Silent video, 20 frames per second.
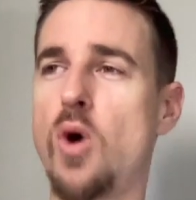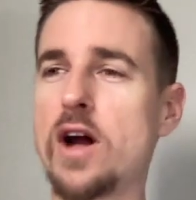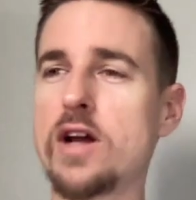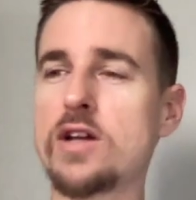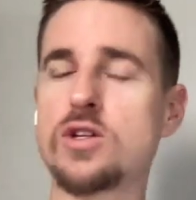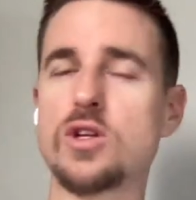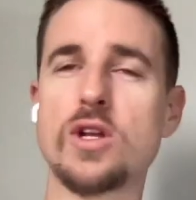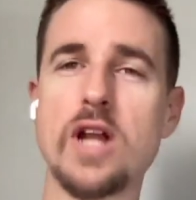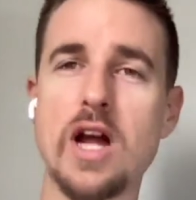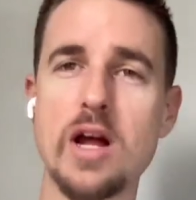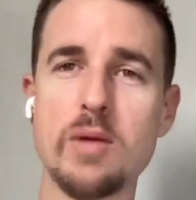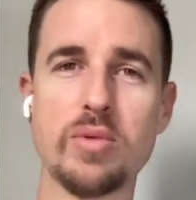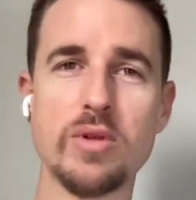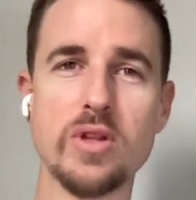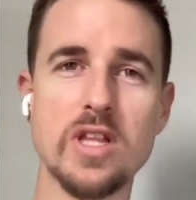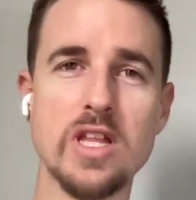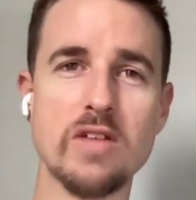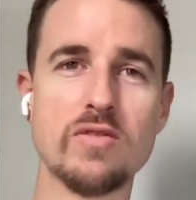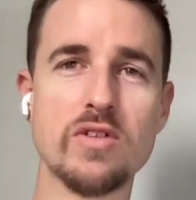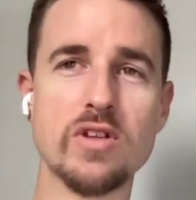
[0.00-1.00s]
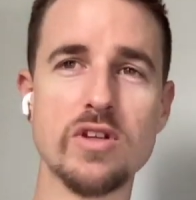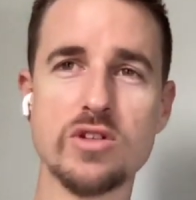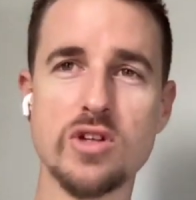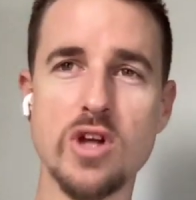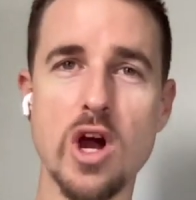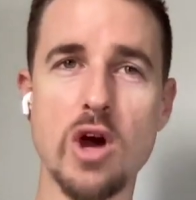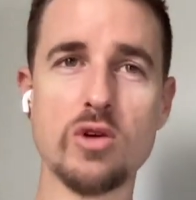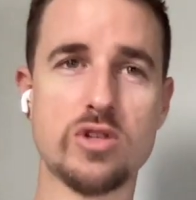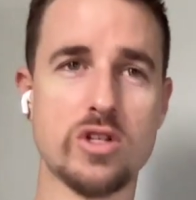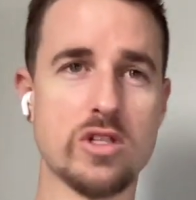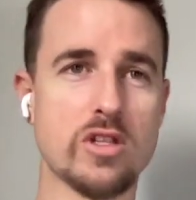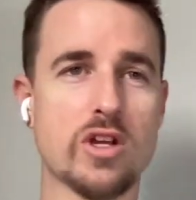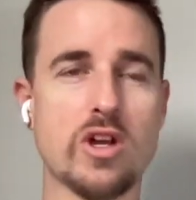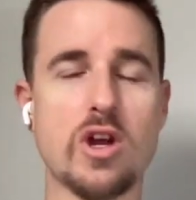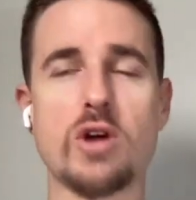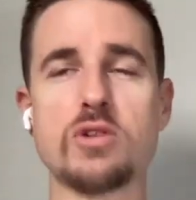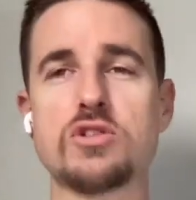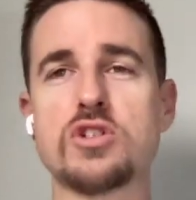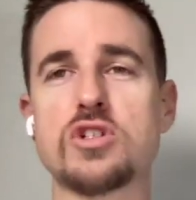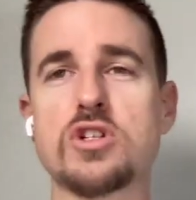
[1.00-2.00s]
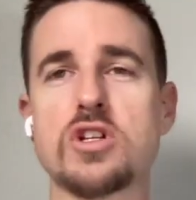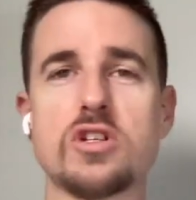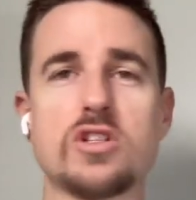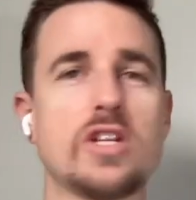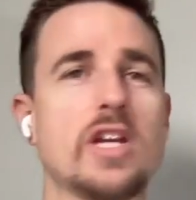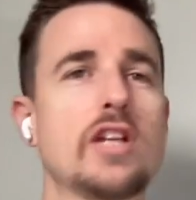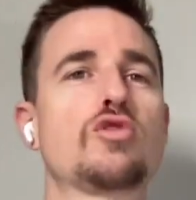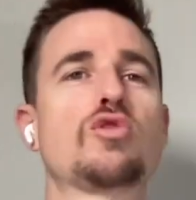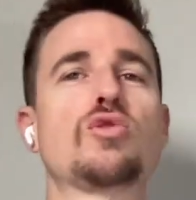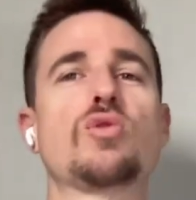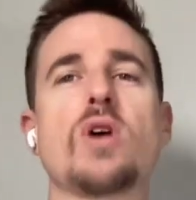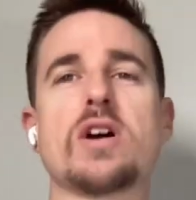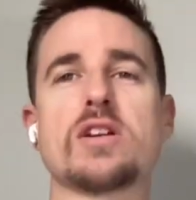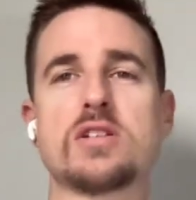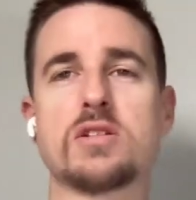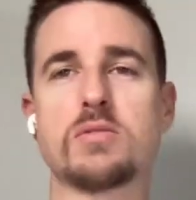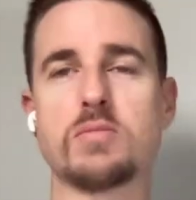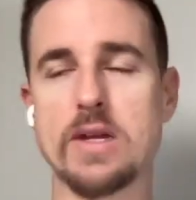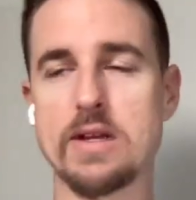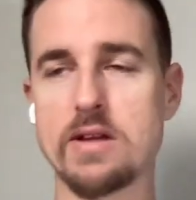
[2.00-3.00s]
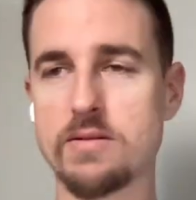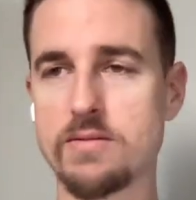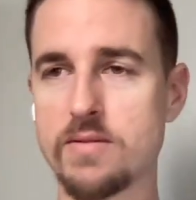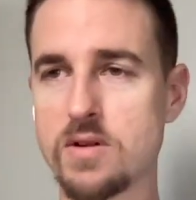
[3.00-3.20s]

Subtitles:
should I believe this coach? And the coach is going to say, trust me.